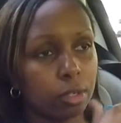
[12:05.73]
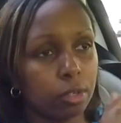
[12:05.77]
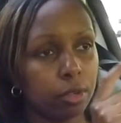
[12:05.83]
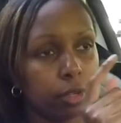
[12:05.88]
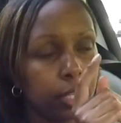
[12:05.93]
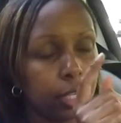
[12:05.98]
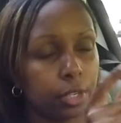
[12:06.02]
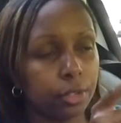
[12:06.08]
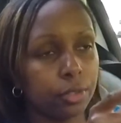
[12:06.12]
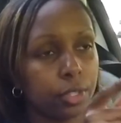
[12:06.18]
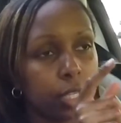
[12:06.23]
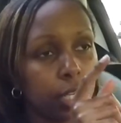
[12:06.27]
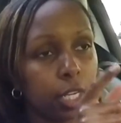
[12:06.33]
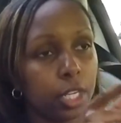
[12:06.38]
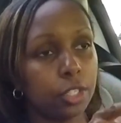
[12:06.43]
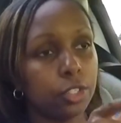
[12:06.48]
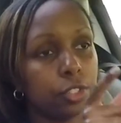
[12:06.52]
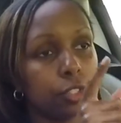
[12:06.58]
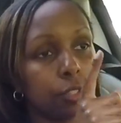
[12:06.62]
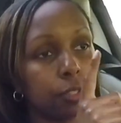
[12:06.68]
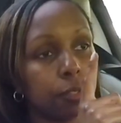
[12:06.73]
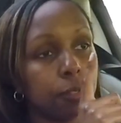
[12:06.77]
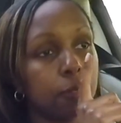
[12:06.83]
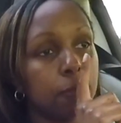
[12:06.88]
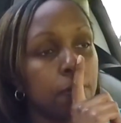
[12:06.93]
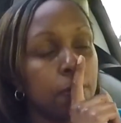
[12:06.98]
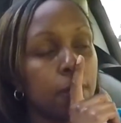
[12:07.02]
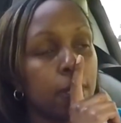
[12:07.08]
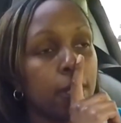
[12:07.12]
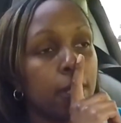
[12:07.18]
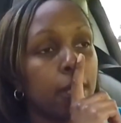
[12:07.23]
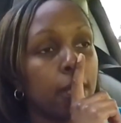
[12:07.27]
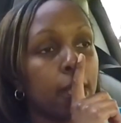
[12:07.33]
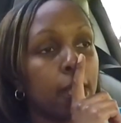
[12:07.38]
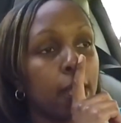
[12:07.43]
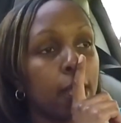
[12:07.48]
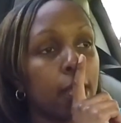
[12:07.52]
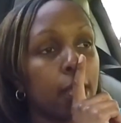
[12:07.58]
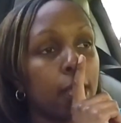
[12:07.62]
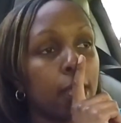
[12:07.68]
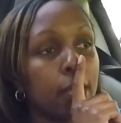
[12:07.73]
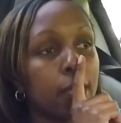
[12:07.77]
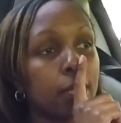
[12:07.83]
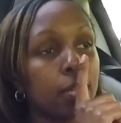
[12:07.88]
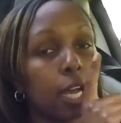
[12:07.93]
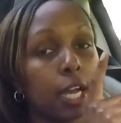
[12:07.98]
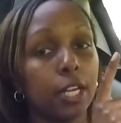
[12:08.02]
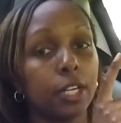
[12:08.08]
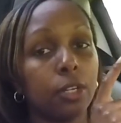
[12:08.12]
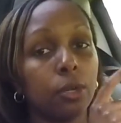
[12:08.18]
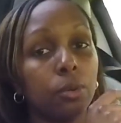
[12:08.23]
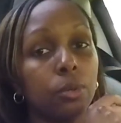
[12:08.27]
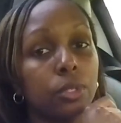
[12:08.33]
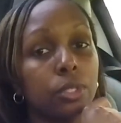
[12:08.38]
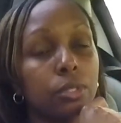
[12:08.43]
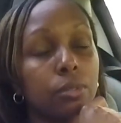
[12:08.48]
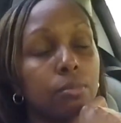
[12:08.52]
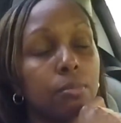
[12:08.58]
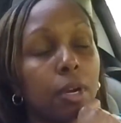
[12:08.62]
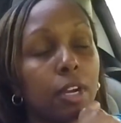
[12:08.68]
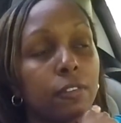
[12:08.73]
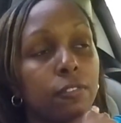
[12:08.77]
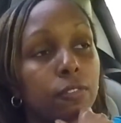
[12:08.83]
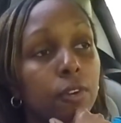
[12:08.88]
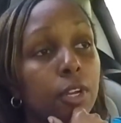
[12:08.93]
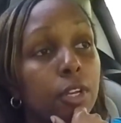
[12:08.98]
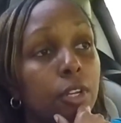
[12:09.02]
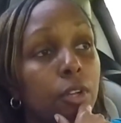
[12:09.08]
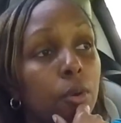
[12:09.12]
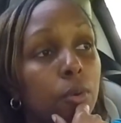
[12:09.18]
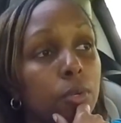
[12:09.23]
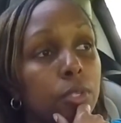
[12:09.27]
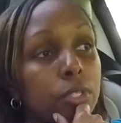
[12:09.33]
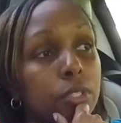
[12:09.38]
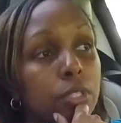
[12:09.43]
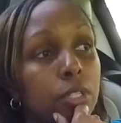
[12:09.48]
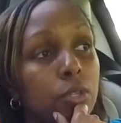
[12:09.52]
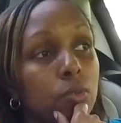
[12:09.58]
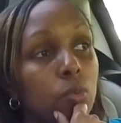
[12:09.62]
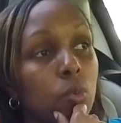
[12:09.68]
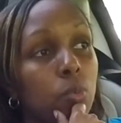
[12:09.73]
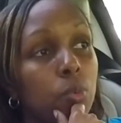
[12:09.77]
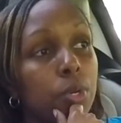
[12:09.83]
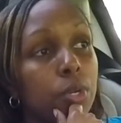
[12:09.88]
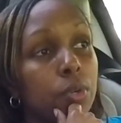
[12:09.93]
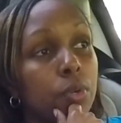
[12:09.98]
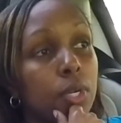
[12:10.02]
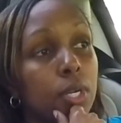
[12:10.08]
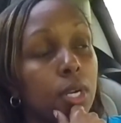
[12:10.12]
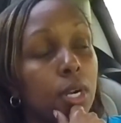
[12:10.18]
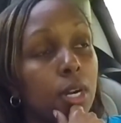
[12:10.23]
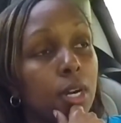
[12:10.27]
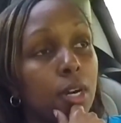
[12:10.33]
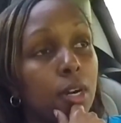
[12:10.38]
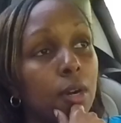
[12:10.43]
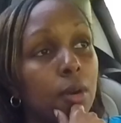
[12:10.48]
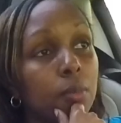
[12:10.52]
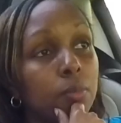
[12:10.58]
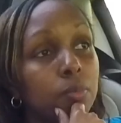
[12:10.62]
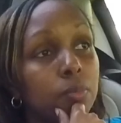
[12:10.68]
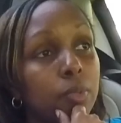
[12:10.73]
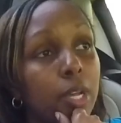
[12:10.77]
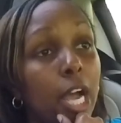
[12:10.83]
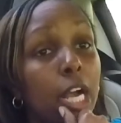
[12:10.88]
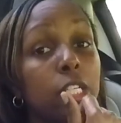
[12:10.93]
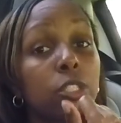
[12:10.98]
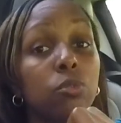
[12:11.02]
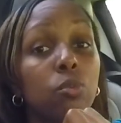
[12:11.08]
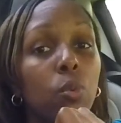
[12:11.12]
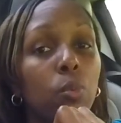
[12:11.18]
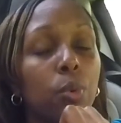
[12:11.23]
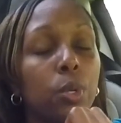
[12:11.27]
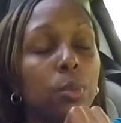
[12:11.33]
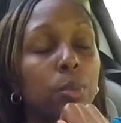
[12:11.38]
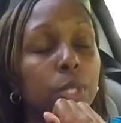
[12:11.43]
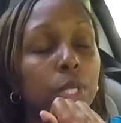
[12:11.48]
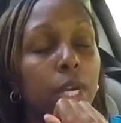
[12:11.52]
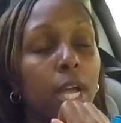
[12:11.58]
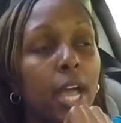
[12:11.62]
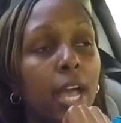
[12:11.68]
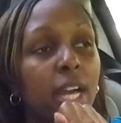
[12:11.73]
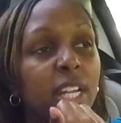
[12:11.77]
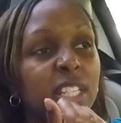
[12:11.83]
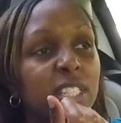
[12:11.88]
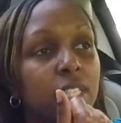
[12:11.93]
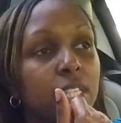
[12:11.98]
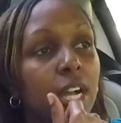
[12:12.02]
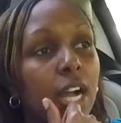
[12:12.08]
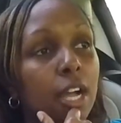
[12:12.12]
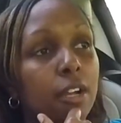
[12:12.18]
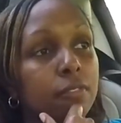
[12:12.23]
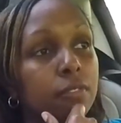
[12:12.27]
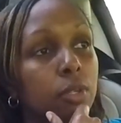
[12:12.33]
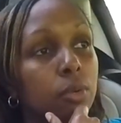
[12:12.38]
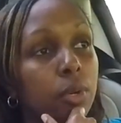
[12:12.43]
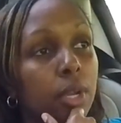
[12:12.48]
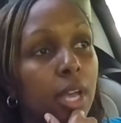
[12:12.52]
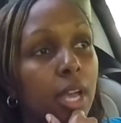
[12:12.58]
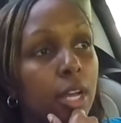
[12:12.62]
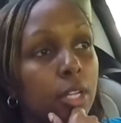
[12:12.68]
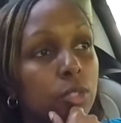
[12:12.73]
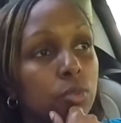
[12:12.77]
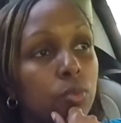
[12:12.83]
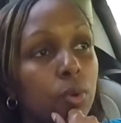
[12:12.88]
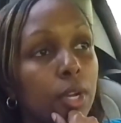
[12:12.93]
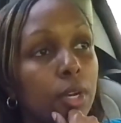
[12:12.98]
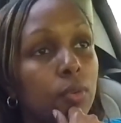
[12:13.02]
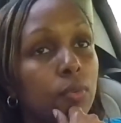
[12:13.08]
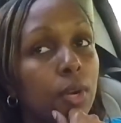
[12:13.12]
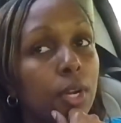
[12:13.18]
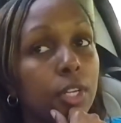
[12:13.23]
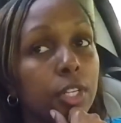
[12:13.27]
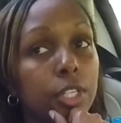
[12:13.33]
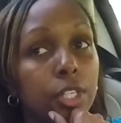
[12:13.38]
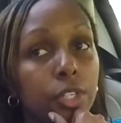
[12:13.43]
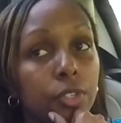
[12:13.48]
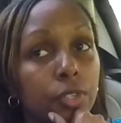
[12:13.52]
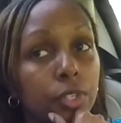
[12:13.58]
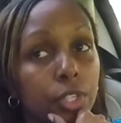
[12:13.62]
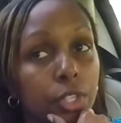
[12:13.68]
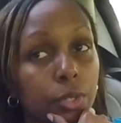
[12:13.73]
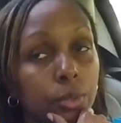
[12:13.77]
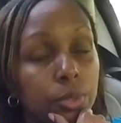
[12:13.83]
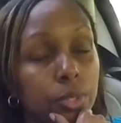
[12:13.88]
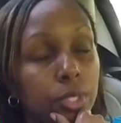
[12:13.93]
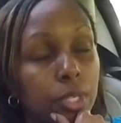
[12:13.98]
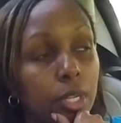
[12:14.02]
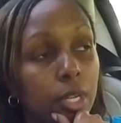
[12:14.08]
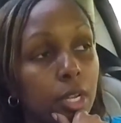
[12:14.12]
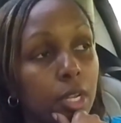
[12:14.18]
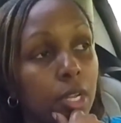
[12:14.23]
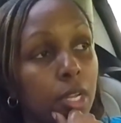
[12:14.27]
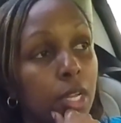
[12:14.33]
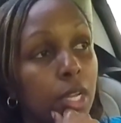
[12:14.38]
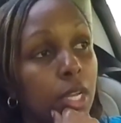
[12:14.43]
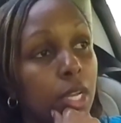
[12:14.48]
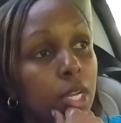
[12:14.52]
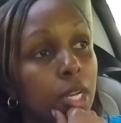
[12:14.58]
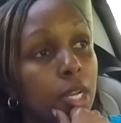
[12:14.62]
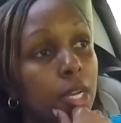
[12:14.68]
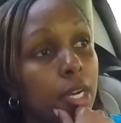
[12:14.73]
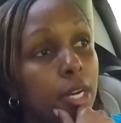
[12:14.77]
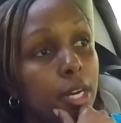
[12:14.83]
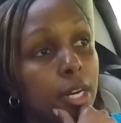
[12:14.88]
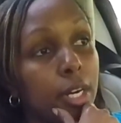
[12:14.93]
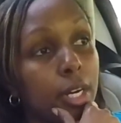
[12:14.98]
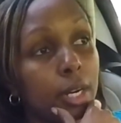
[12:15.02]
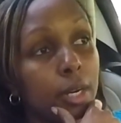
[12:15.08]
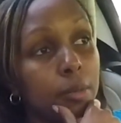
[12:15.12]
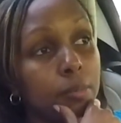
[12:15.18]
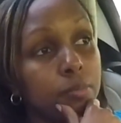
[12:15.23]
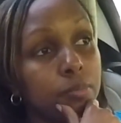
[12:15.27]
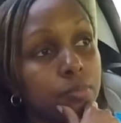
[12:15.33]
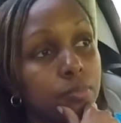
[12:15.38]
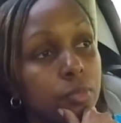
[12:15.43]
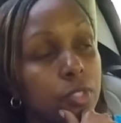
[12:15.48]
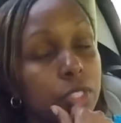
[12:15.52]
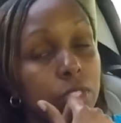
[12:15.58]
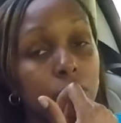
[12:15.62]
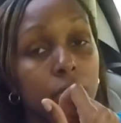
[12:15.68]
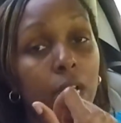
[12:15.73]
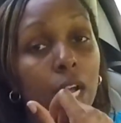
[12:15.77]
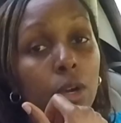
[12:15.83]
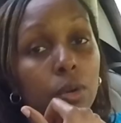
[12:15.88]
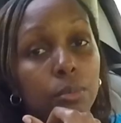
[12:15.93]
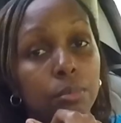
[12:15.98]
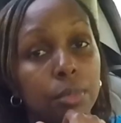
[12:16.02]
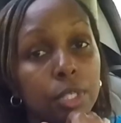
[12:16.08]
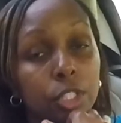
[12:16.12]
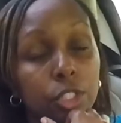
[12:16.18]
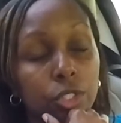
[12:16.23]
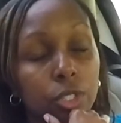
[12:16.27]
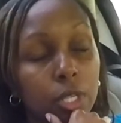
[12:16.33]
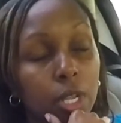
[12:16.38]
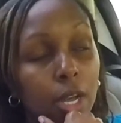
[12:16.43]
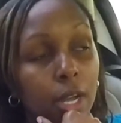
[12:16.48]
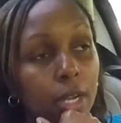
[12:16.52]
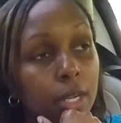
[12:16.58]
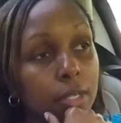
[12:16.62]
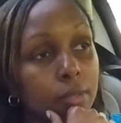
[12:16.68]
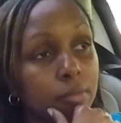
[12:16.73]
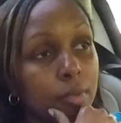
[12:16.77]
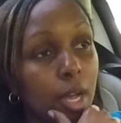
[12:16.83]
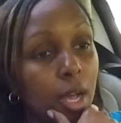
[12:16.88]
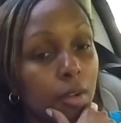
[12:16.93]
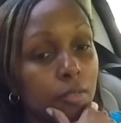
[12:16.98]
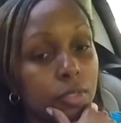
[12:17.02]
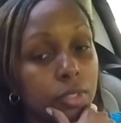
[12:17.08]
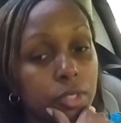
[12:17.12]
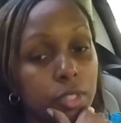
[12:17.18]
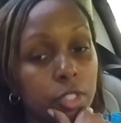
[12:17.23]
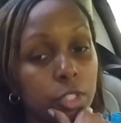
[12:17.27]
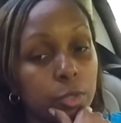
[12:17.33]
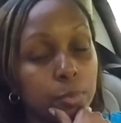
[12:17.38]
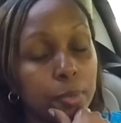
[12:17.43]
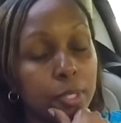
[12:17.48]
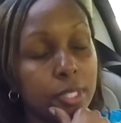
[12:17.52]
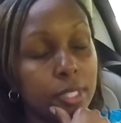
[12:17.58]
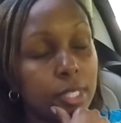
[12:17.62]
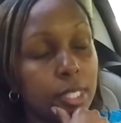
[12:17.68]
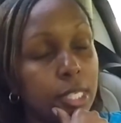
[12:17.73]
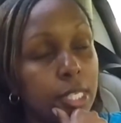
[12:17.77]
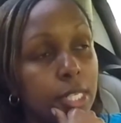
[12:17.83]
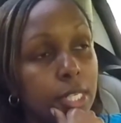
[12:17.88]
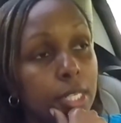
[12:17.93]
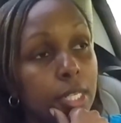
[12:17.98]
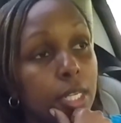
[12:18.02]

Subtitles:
near the engine, and I noticed, my friend noticed it when we were when we were adding the high flow cats right around a year ago today. This is now in mid-July, obviously explains the heat.